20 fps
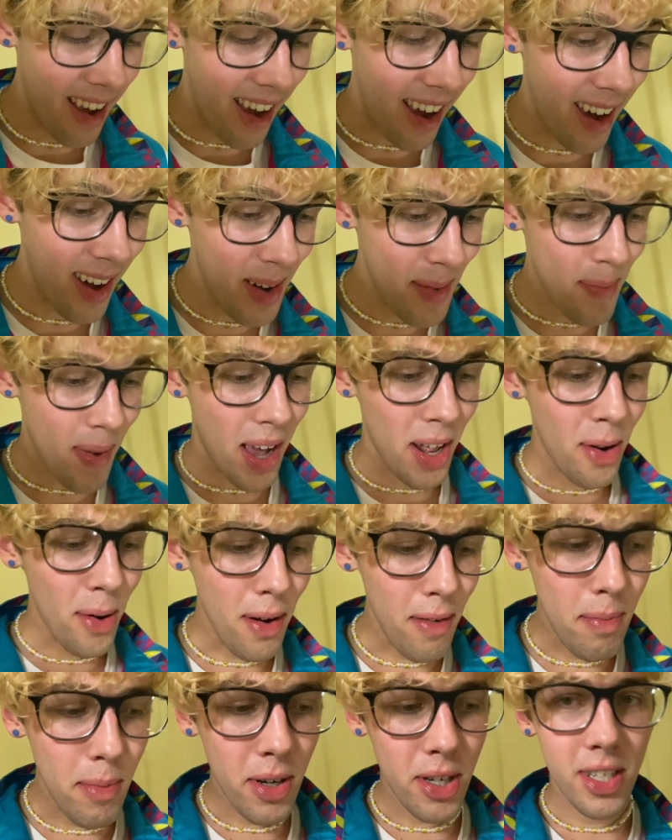Um, I don't
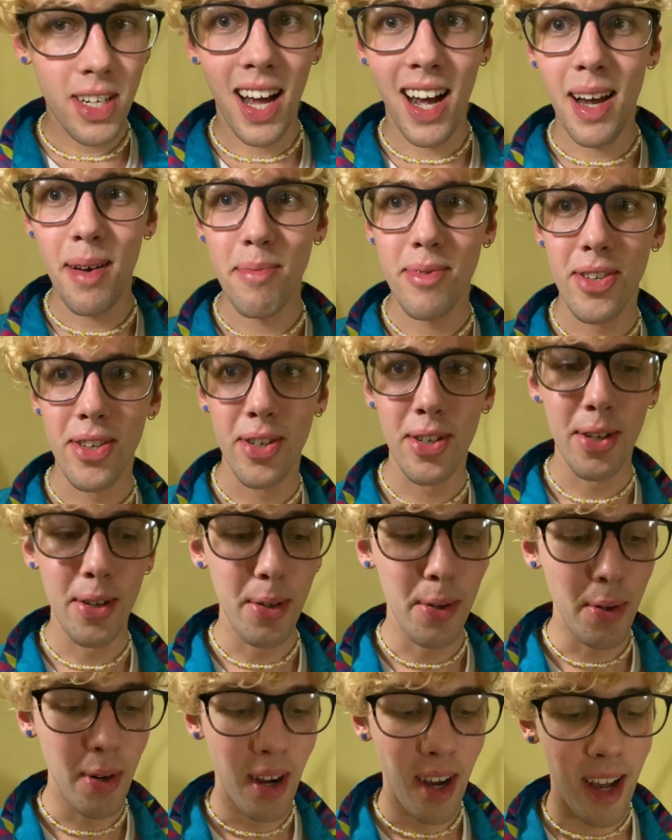have much time to
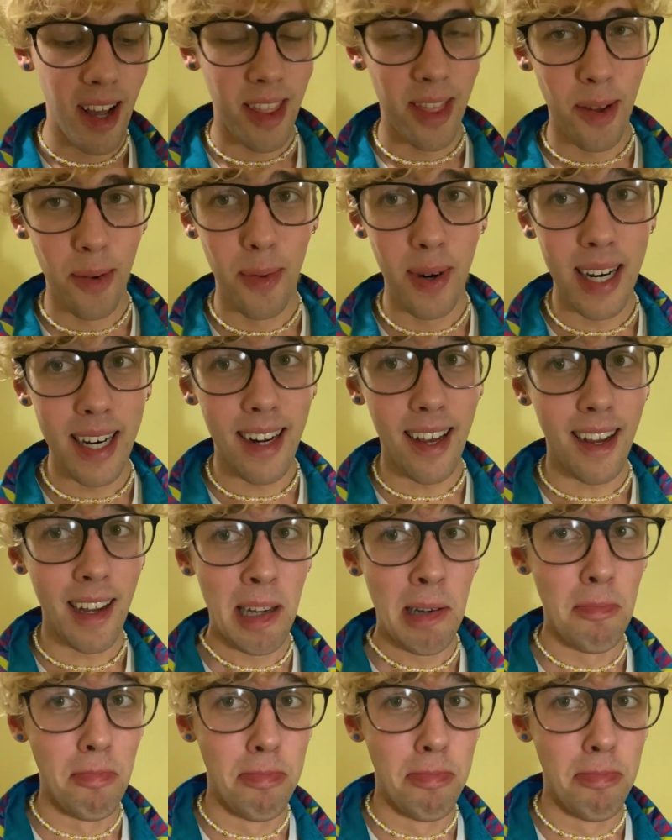do the reading